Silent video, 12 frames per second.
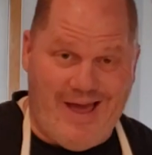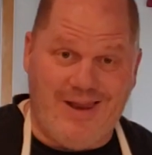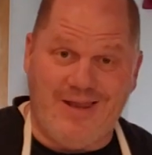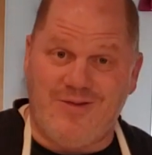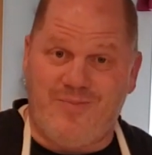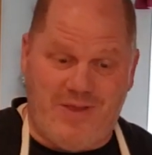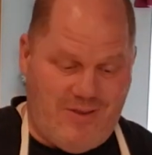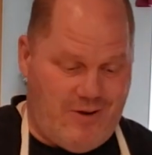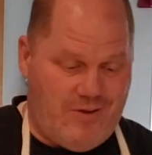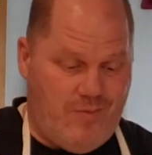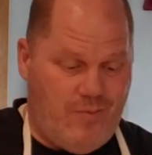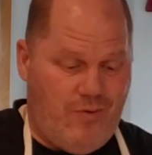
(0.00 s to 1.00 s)
kind of, depending
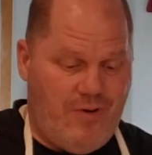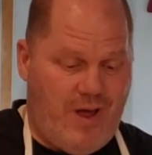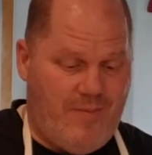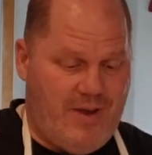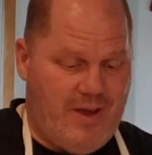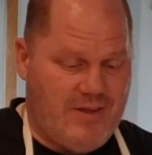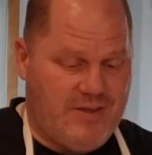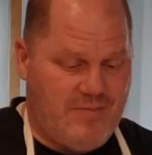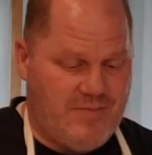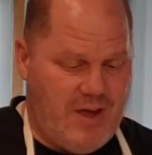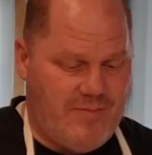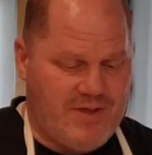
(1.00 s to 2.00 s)
on the mood I'm in,
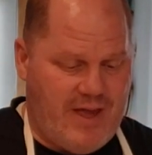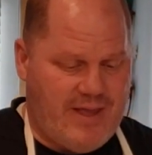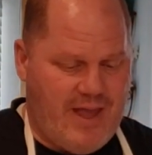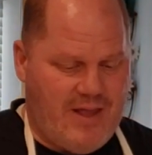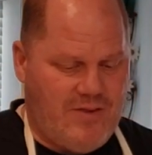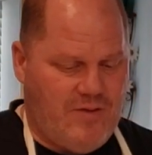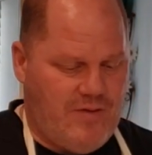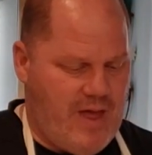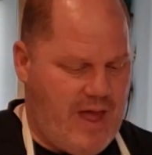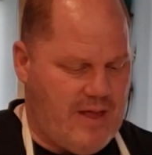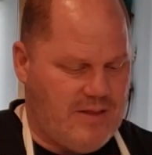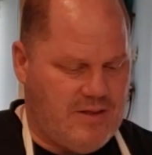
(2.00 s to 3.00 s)
sometimes I can do
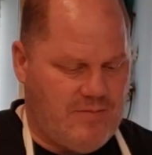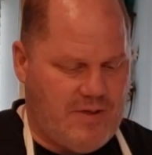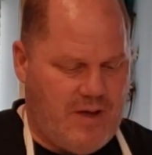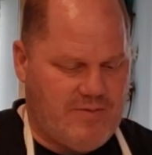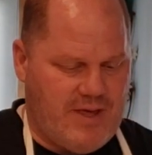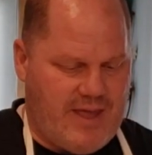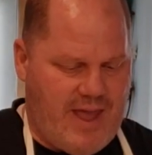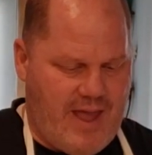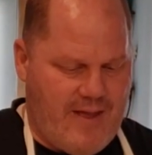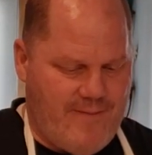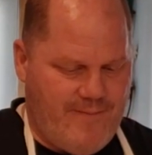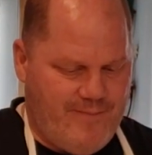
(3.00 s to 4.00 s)
that, sometimes I can't.